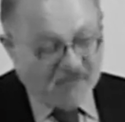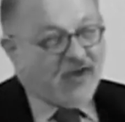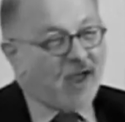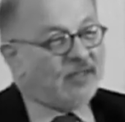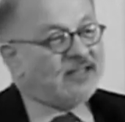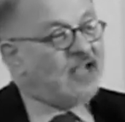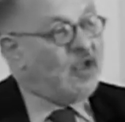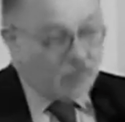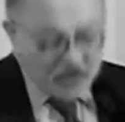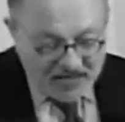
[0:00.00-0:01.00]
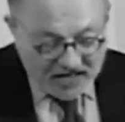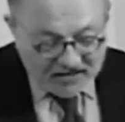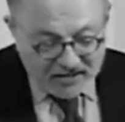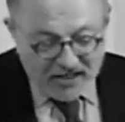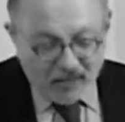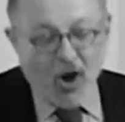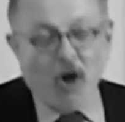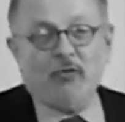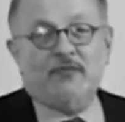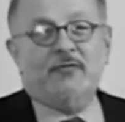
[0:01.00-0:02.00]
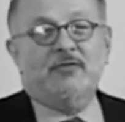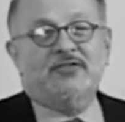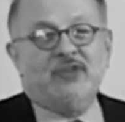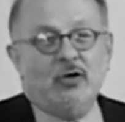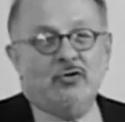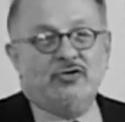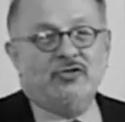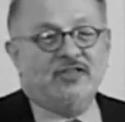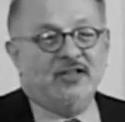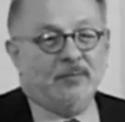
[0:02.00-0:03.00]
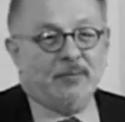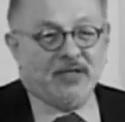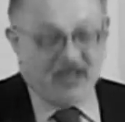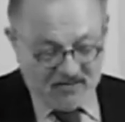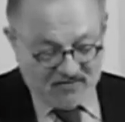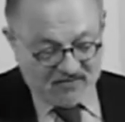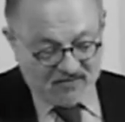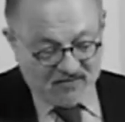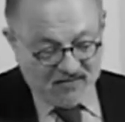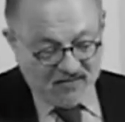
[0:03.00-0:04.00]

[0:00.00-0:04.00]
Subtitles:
Families protecting their own from the soldiers and the police.